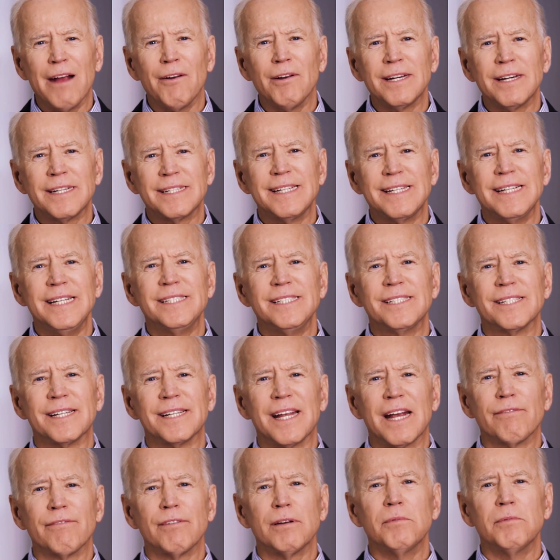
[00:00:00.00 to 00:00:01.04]
given the
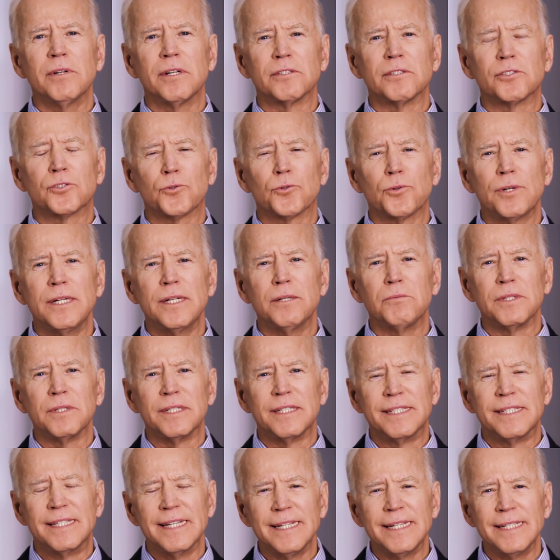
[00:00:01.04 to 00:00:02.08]
fact that
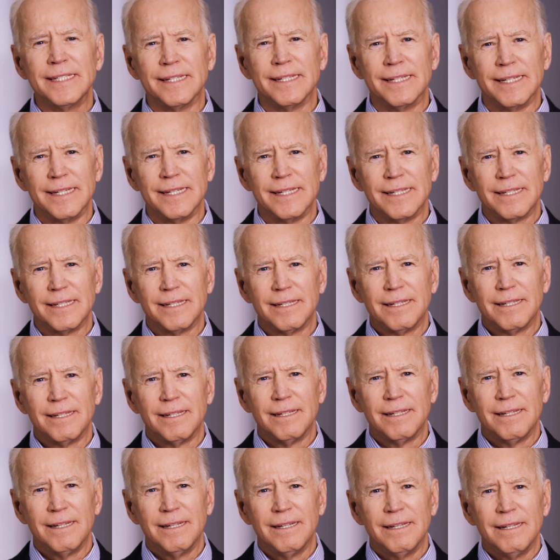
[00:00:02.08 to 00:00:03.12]
the Democratic
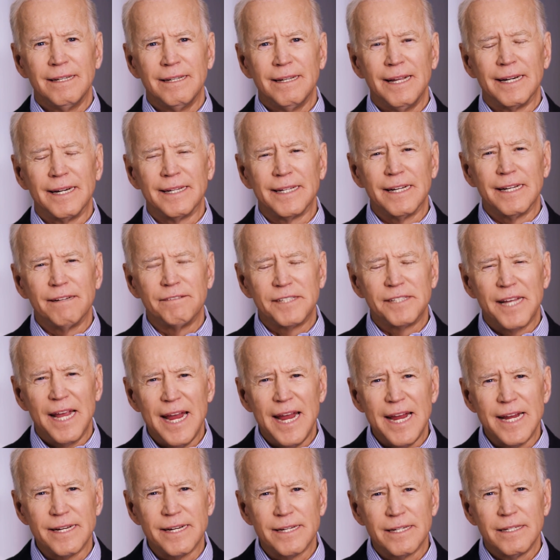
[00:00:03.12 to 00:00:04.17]
Party doesn't
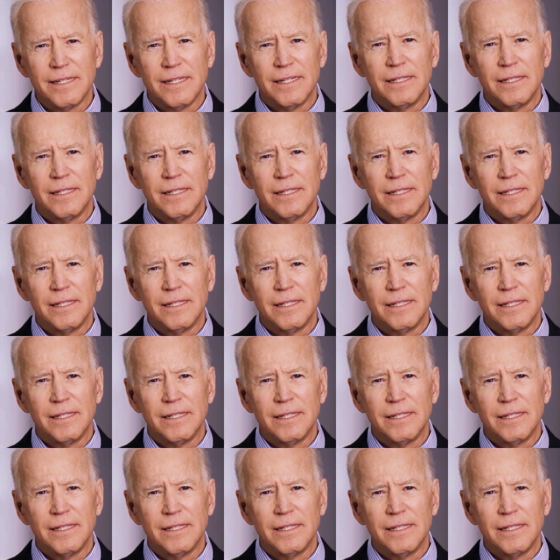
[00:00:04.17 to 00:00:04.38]
want to